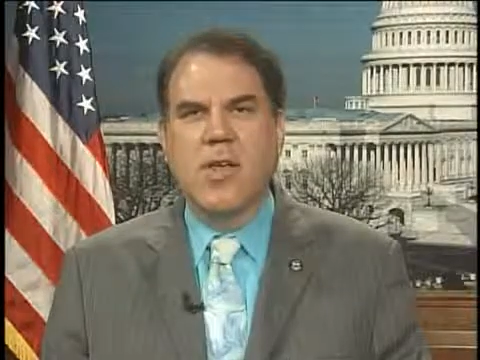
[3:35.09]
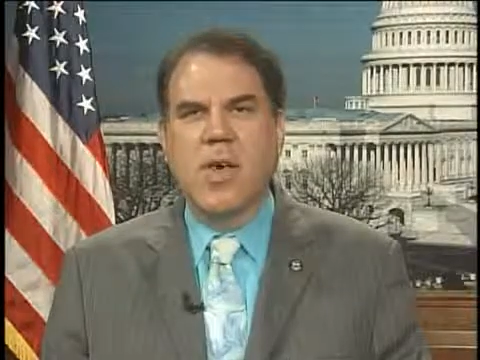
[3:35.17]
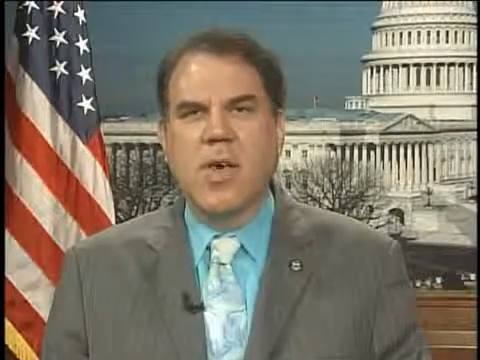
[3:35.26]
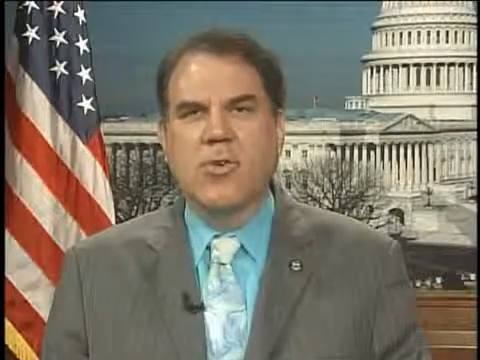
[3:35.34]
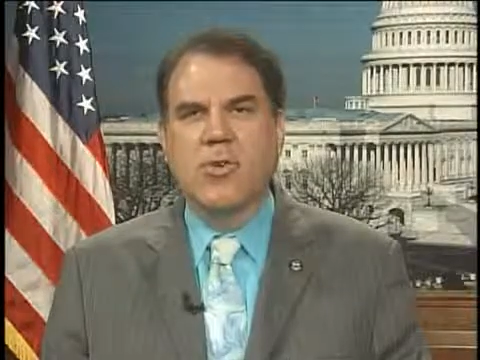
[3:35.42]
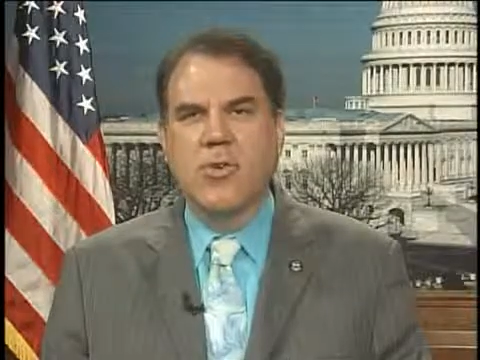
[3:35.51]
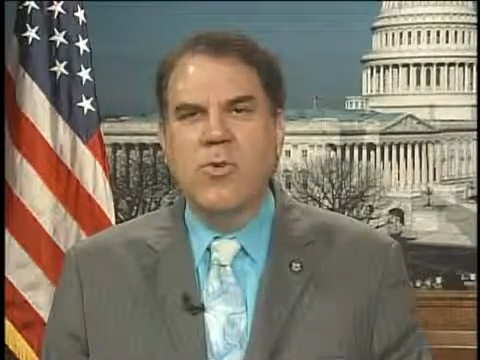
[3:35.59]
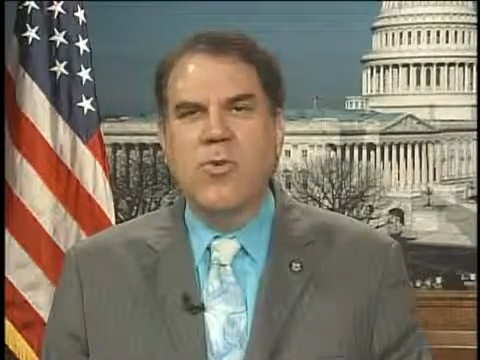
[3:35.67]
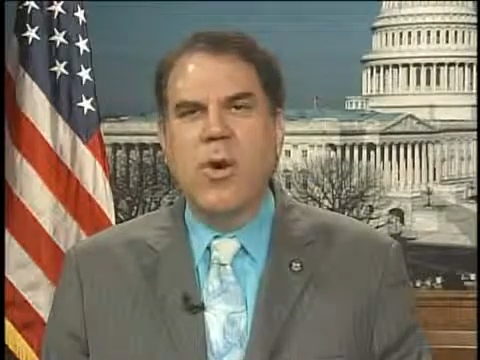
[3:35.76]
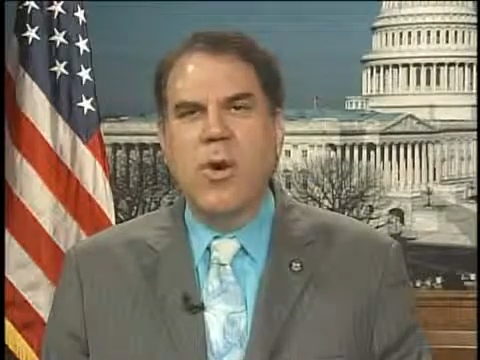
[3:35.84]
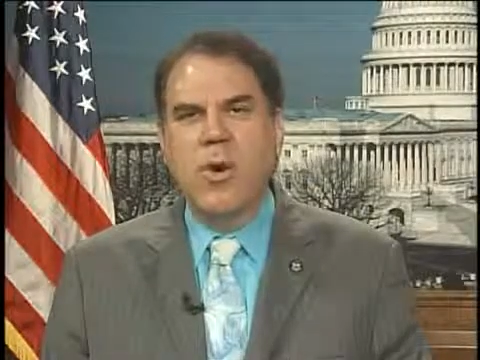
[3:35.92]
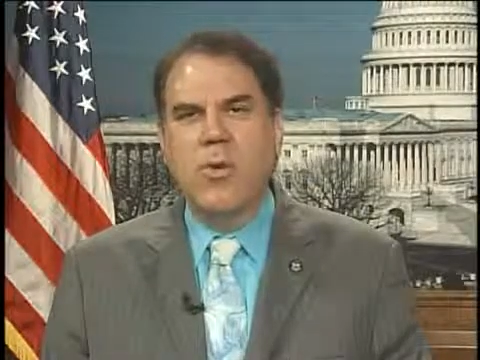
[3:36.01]
on
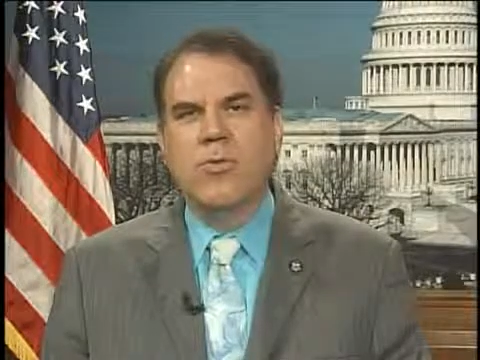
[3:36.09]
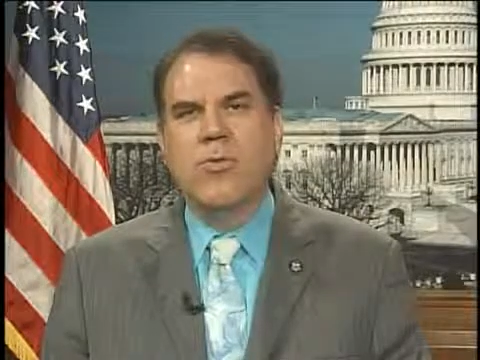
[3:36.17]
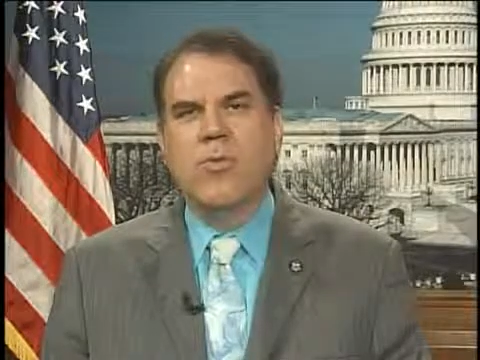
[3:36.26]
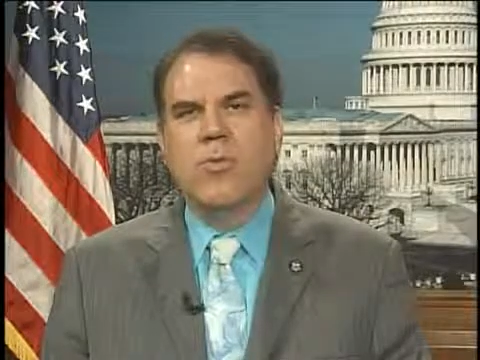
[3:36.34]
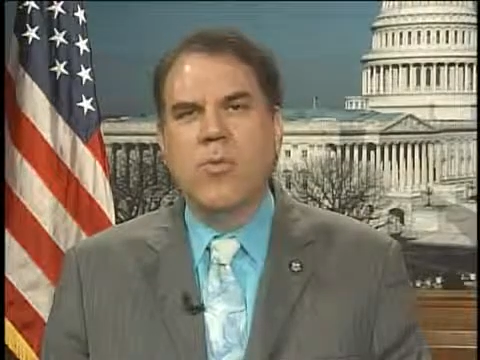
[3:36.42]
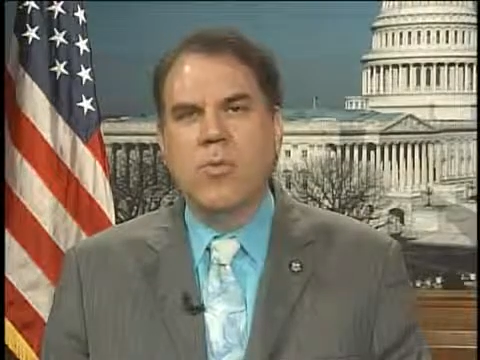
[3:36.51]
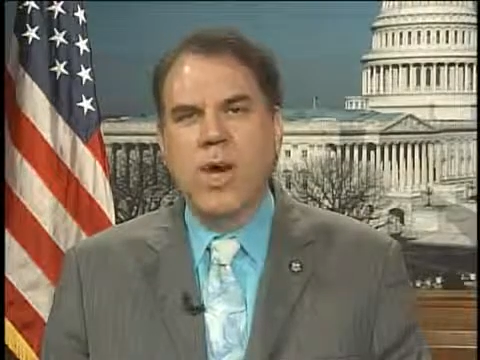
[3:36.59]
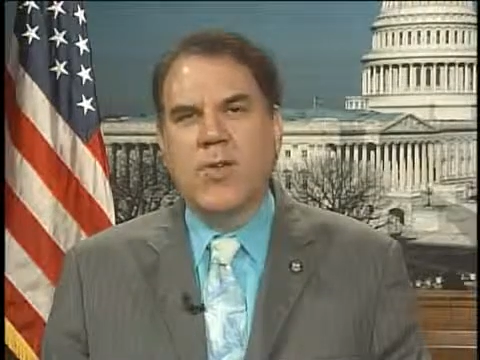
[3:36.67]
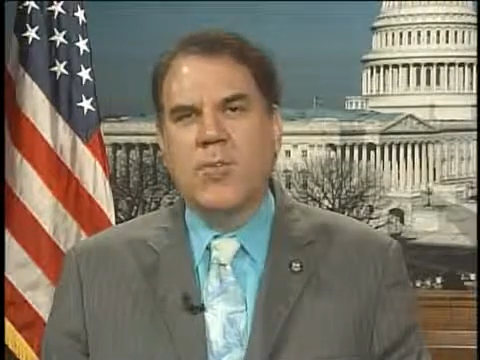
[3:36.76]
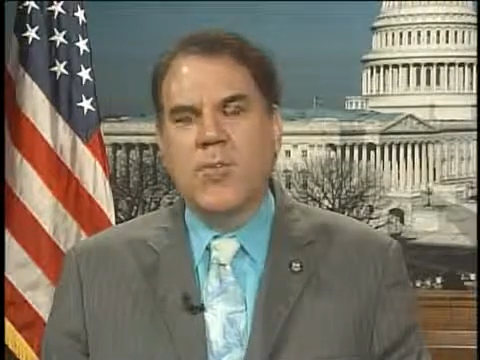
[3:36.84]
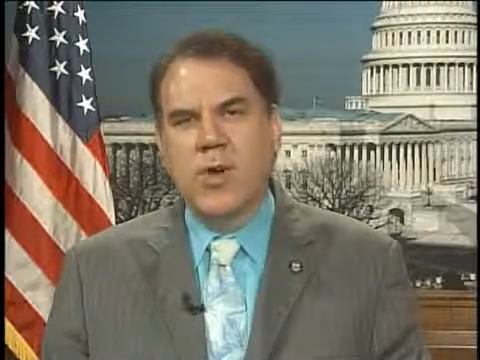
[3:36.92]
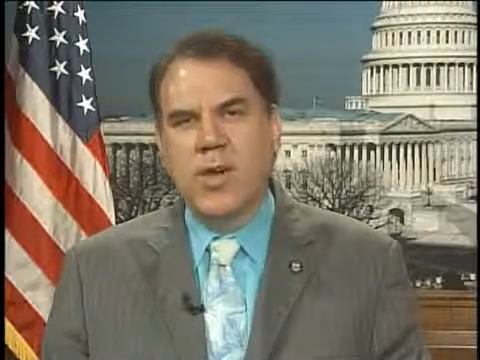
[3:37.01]
who owned
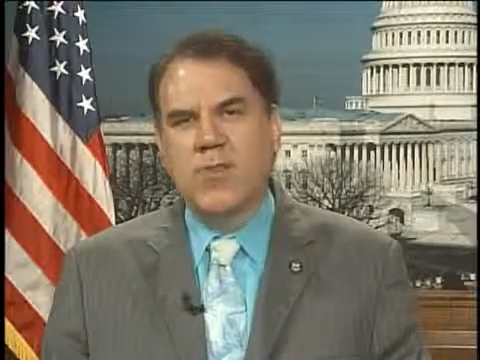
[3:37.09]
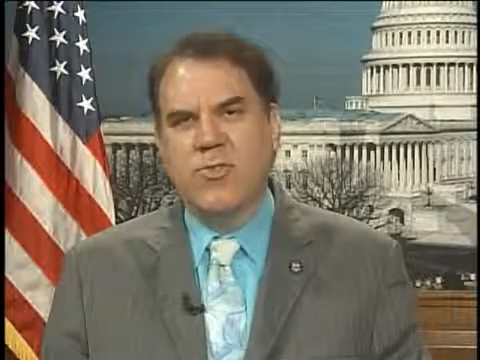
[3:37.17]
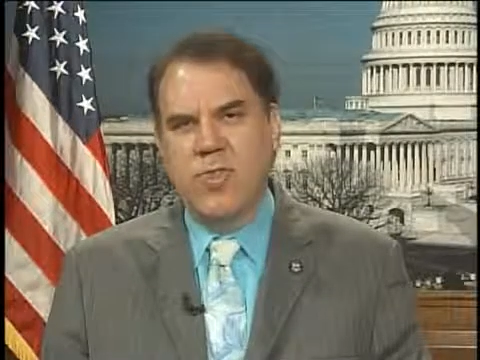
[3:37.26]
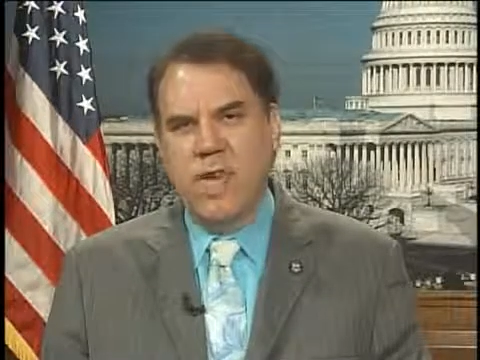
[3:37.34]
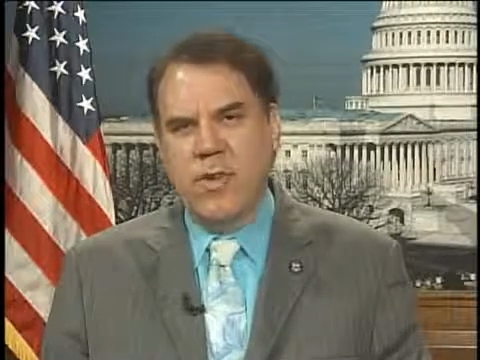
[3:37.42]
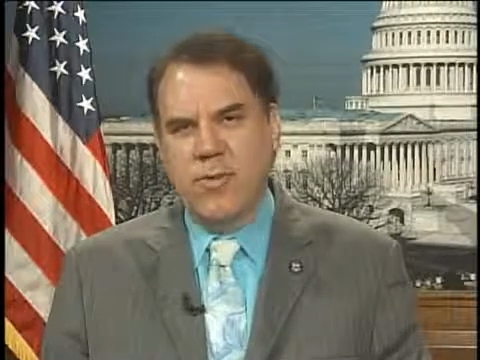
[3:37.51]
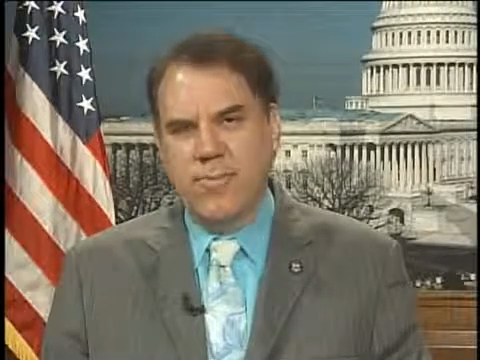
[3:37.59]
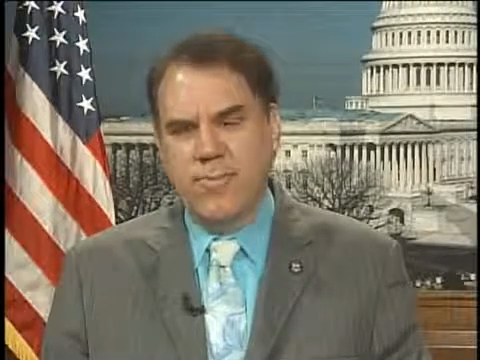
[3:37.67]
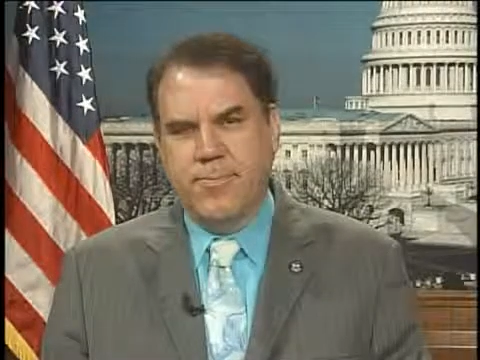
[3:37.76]
what mortgage title.